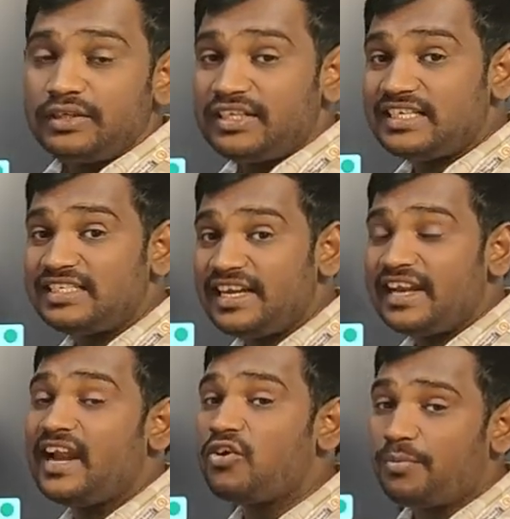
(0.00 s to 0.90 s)
This is
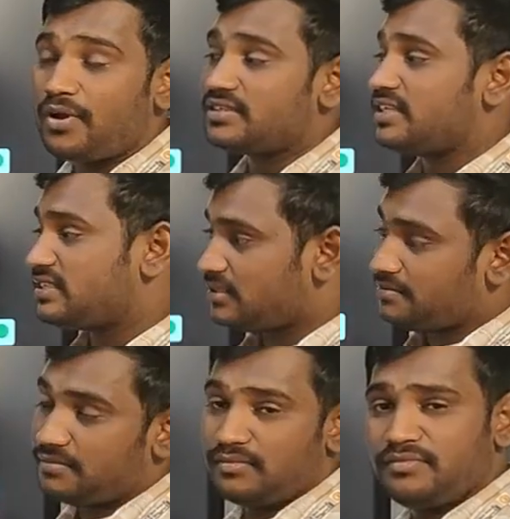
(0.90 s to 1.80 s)
iterative process.
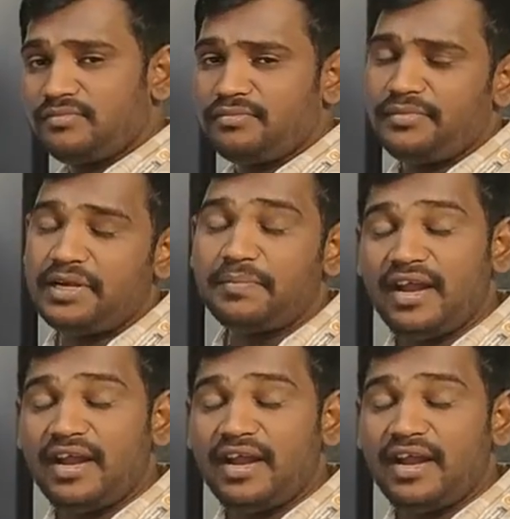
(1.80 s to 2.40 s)
It